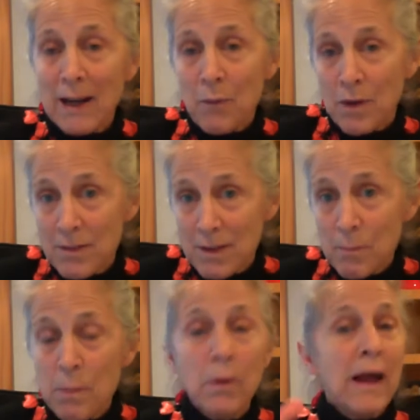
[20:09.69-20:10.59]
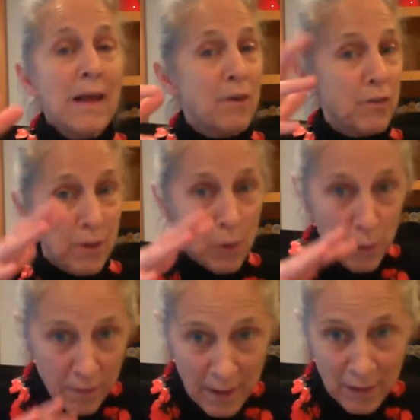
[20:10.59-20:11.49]
and I wanted to see people, and there still
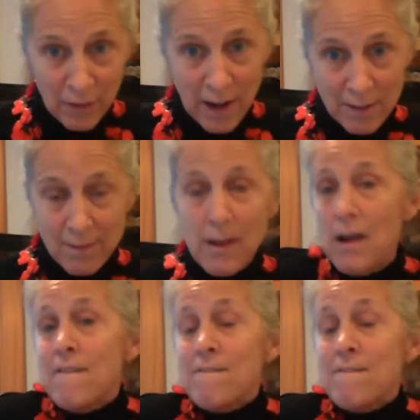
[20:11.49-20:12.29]
weren't the internets.